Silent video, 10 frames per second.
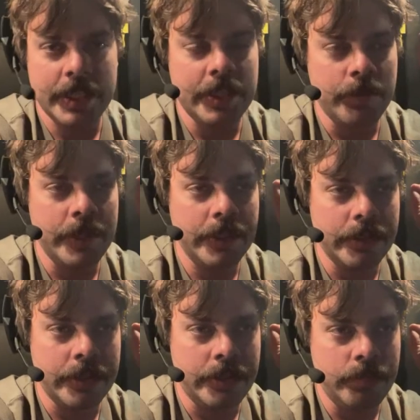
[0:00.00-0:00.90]
that we
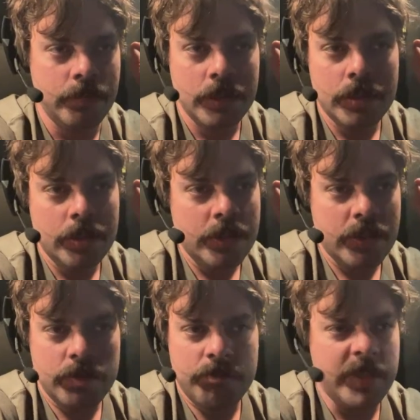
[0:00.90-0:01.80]
could
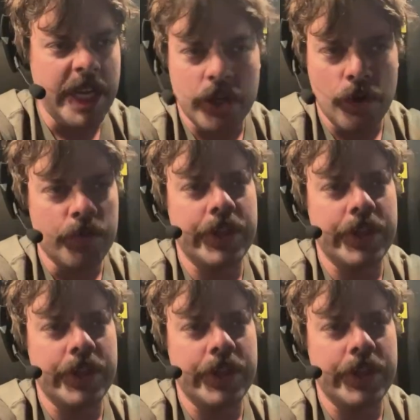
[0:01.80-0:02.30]
take over